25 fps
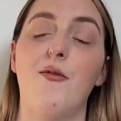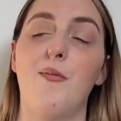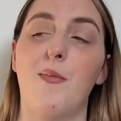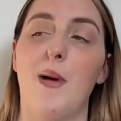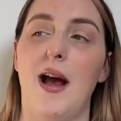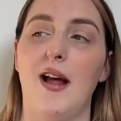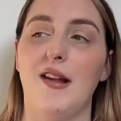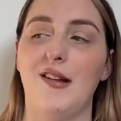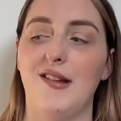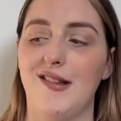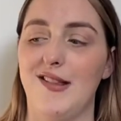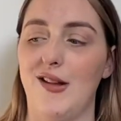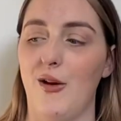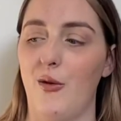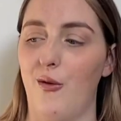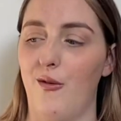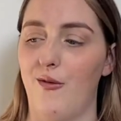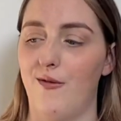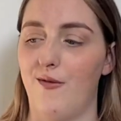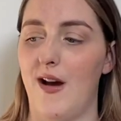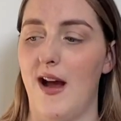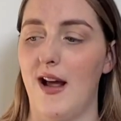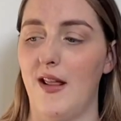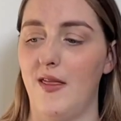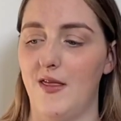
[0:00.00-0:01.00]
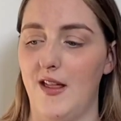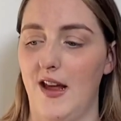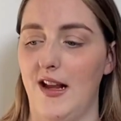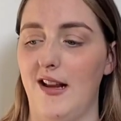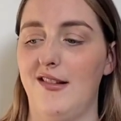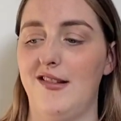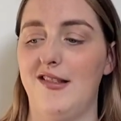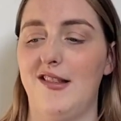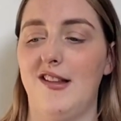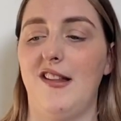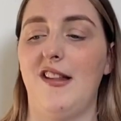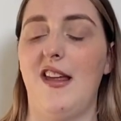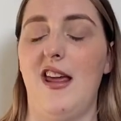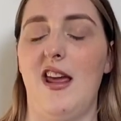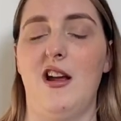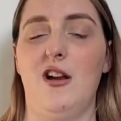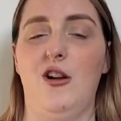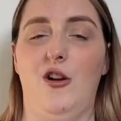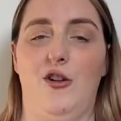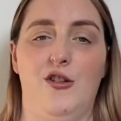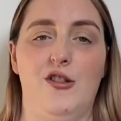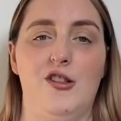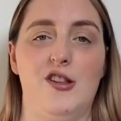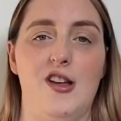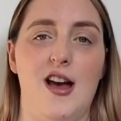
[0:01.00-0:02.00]
but I still find things to
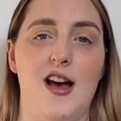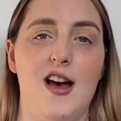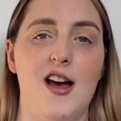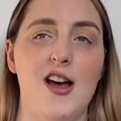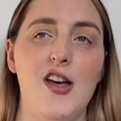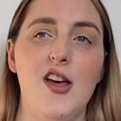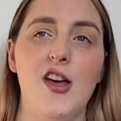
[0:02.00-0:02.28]
declutter.